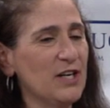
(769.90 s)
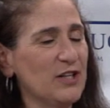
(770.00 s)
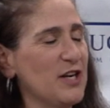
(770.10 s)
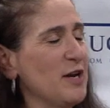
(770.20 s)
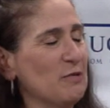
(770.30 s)

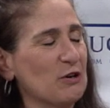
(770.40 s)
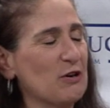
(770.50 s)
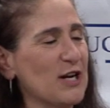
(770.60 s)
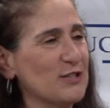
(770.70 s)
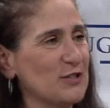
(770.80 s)
the neighbor
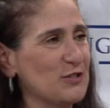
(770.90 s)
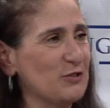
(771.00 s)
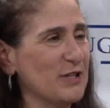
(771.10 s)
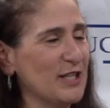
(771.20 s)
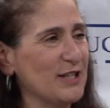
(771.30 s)
across the
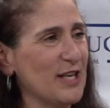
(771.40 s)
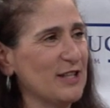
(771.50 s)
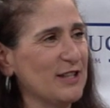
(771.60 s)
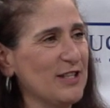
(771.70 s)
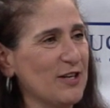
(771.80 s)
street
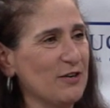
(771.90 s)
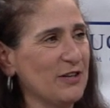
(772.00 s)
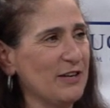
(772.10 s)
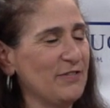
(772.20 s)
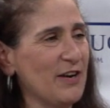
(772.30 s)
that
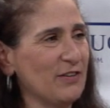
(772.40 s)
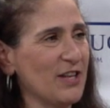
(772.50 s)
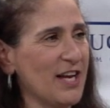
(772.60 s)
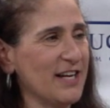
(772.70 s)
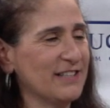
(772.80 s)
they've never
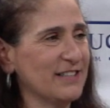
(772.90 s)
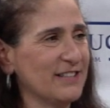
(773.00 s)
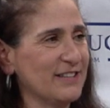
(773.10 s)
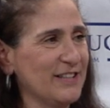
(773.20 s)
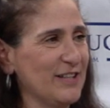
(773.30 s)
liked,
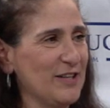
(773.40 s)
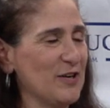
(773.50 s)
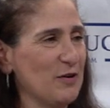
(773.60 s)
and